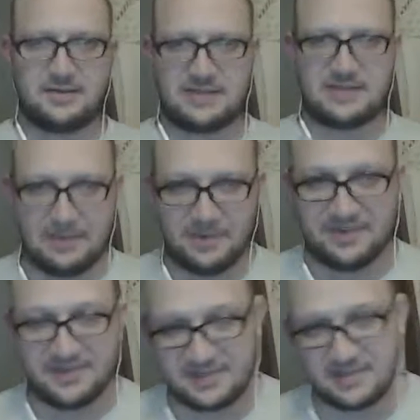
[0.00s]

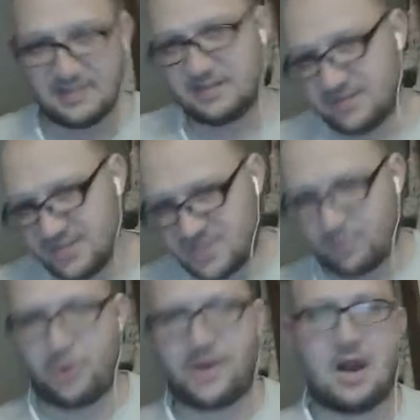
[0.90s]
goblins
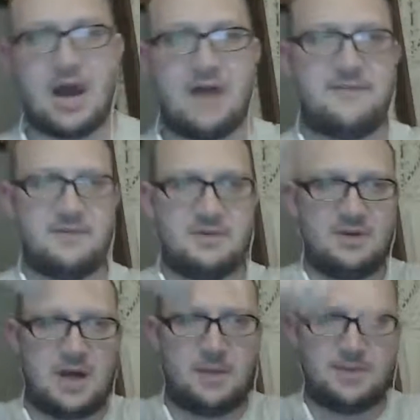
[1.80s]
spring off,
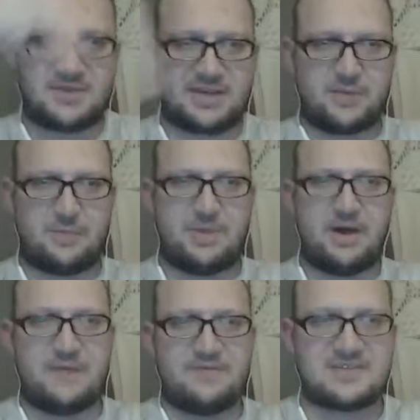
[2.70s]
almost like
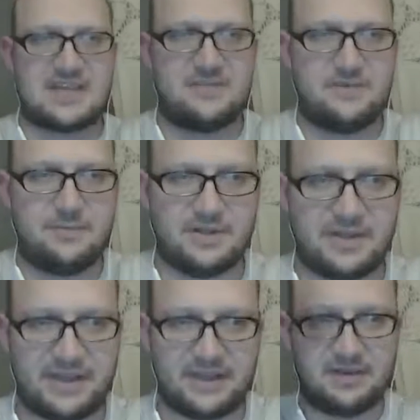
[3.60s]
rappelling off the side of a
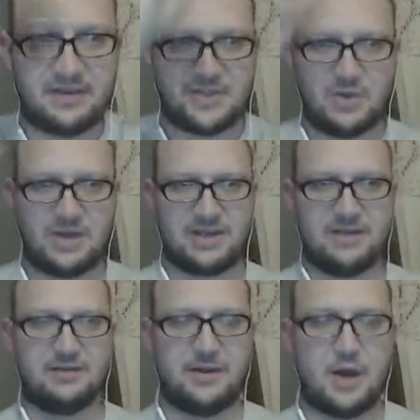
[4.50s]
building, and do like an
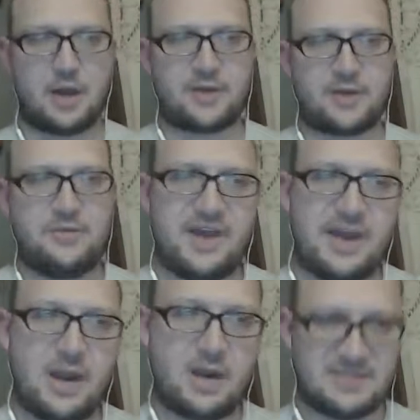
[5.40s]
arc through the
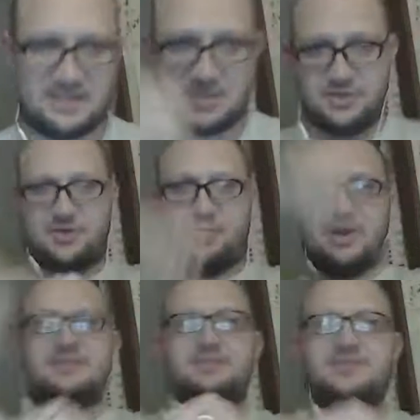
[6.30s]
air as they start to
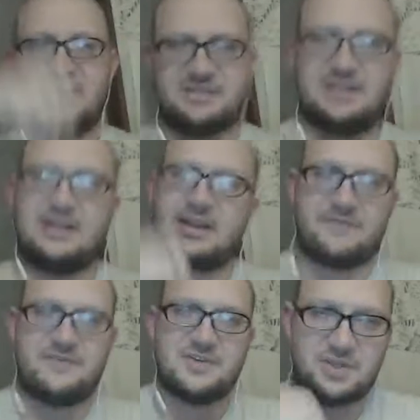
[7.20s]
crank themselves in like a
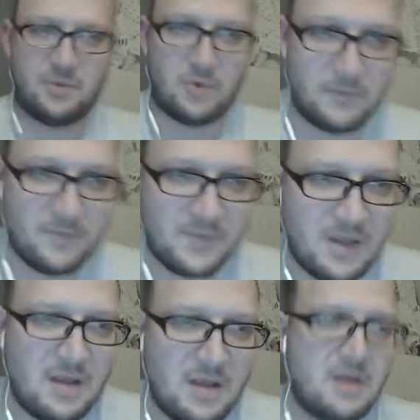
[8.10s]
fishing pole.
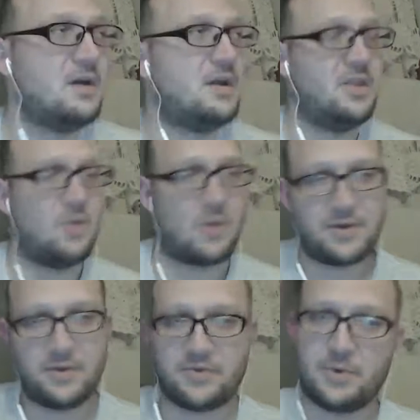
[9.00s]
The one
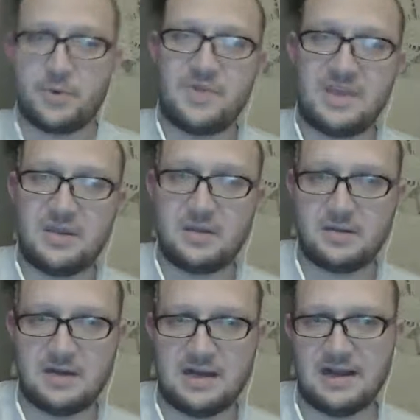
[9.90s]
who threw the
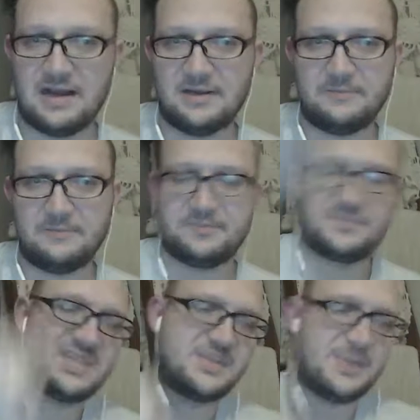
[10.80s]

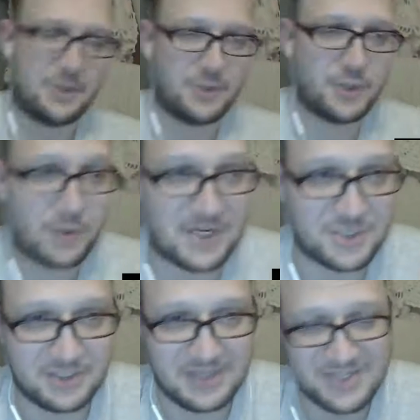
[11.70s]
spear in your
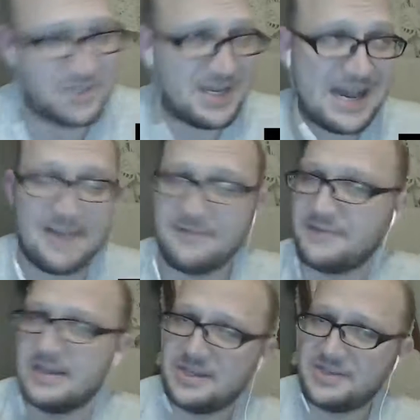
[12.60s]
direction, as you dive,
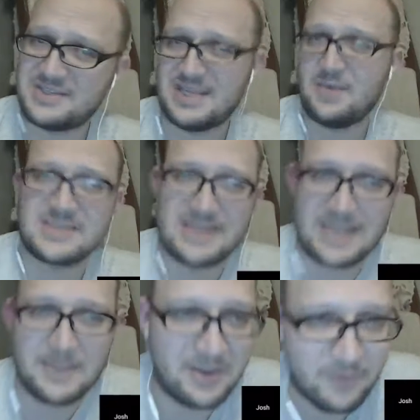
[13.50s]
you see he wasn't
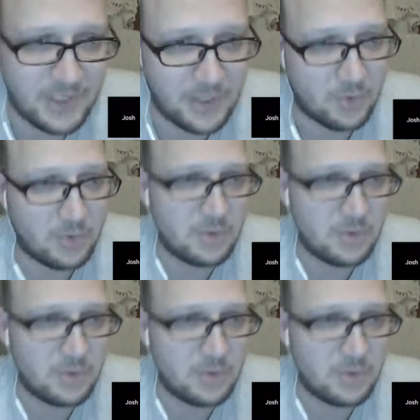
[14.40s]
aiming for you.